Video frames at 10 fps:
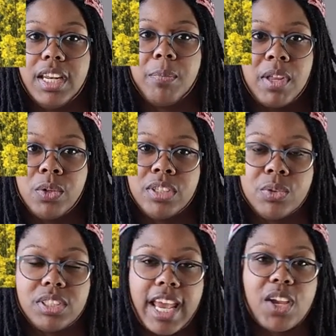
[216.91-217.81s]
I mean, it'll,
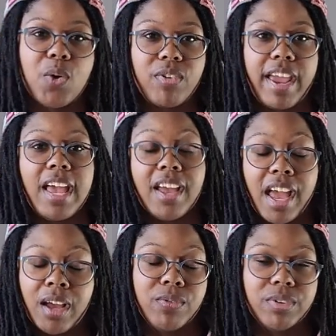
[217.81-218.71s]
it'll take over and
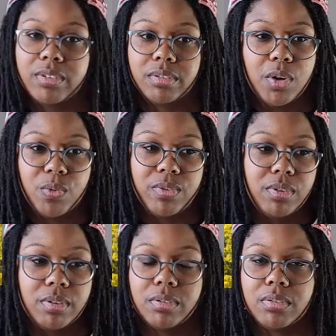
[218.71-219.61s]
over,
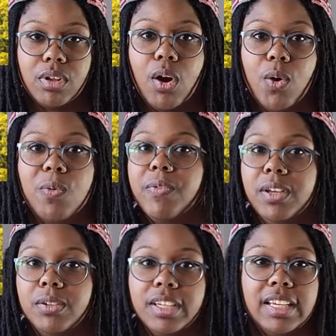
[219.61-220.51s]
over the whole field.